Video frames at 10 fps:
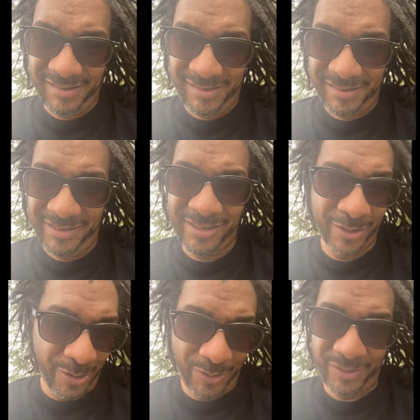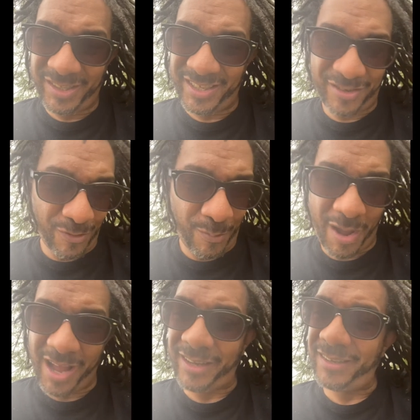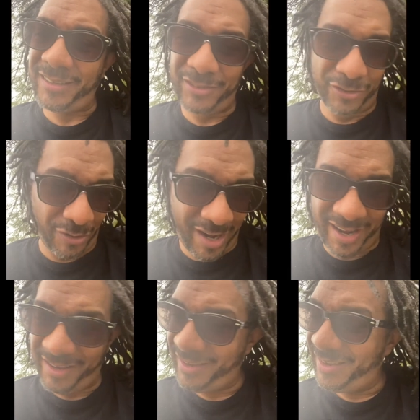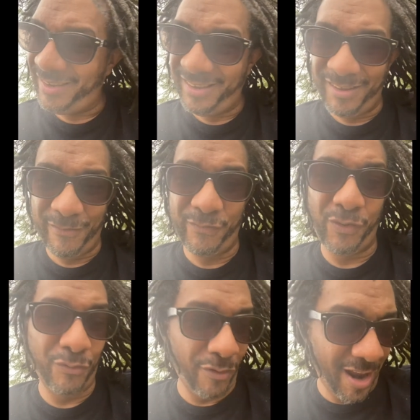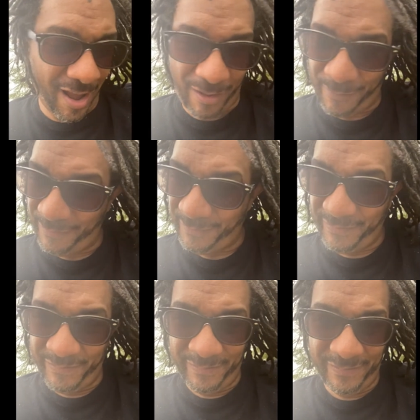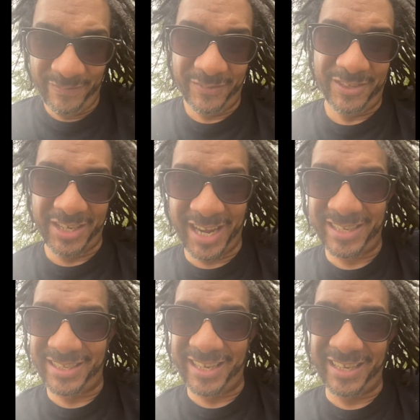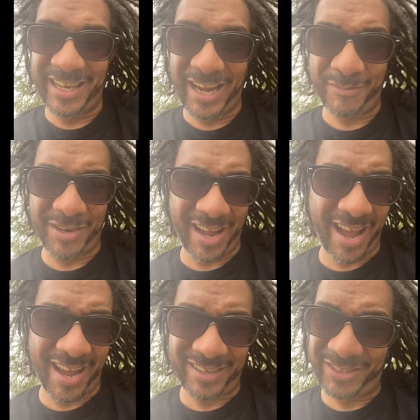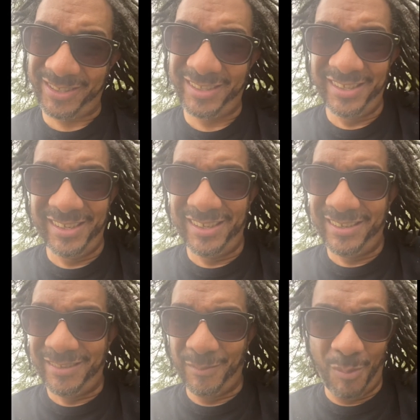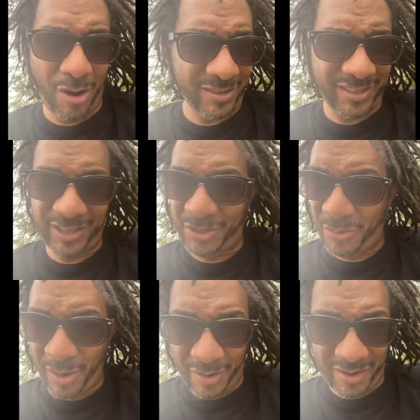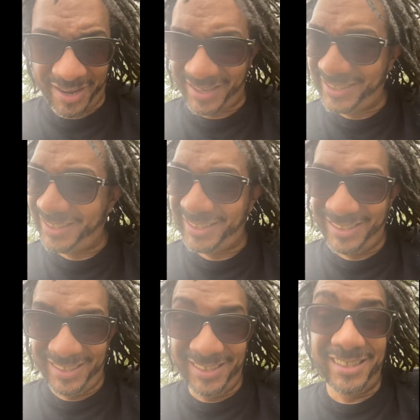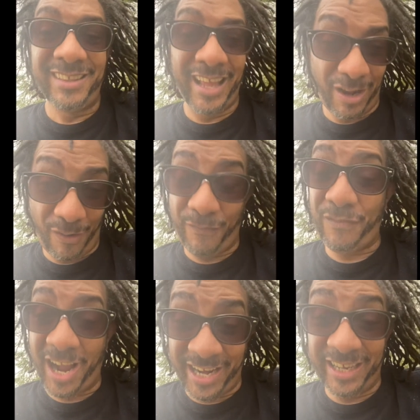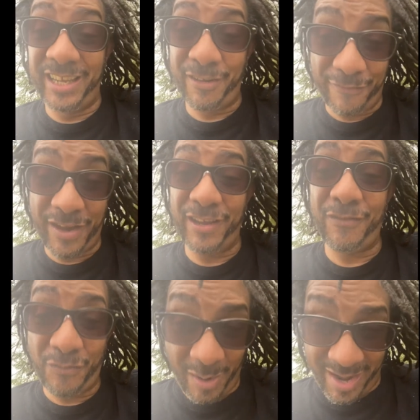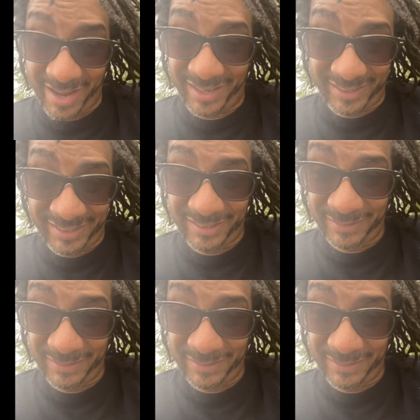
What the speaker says: Salute to Tupac, Drake, Pharrell, Jay-Z, Dame Dash, Mars and Aquarius. They gonna find innovative ways